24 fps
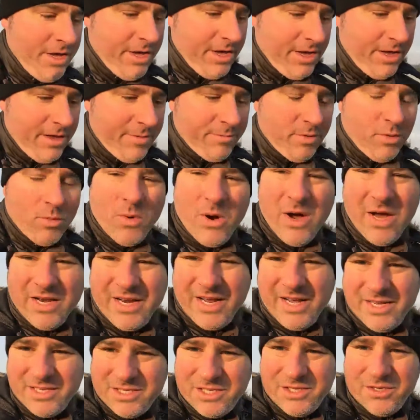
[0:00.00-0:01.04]
Um, but what I'd
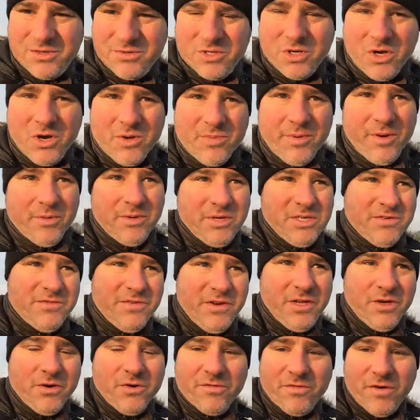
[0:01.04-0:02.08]
like to talk about in this
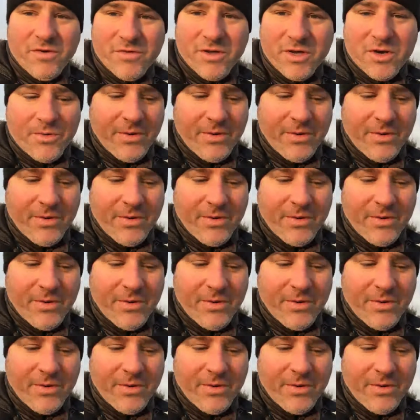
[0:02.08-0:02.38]
video very